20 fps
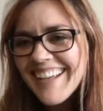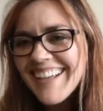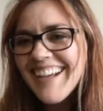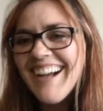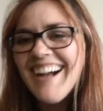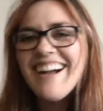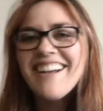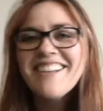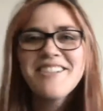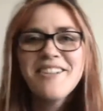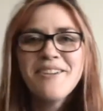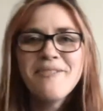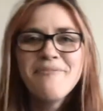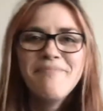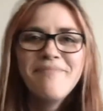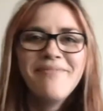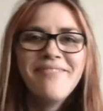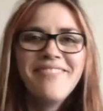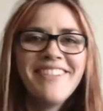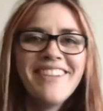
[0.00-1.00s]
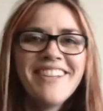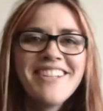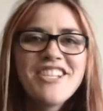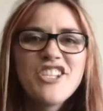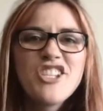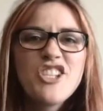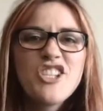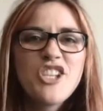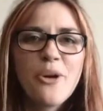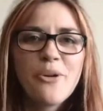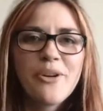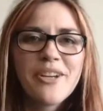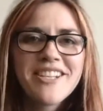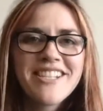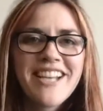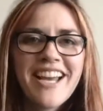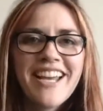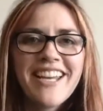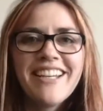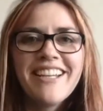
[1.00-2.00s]
awesome. So
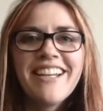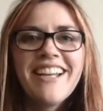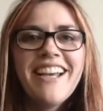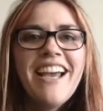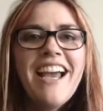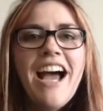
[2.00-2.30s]
excited.